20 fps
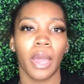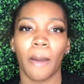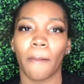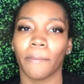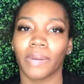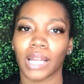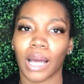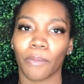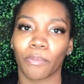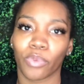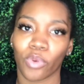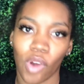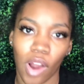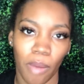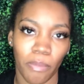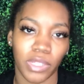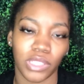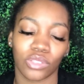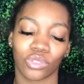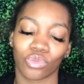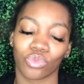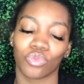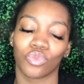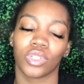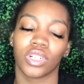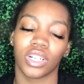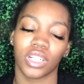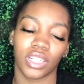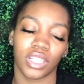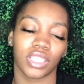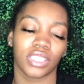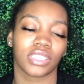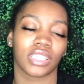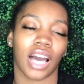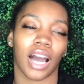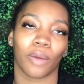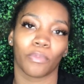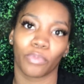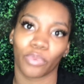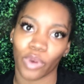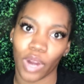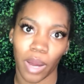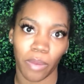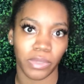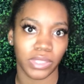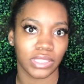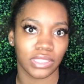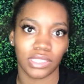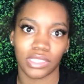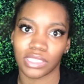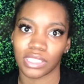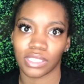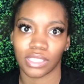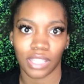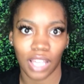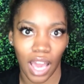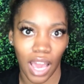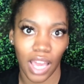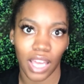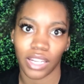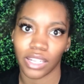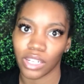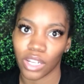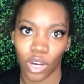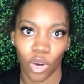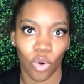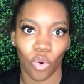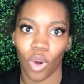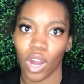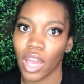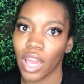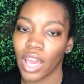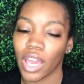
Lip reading: But I promise to goodness, I promise this is not no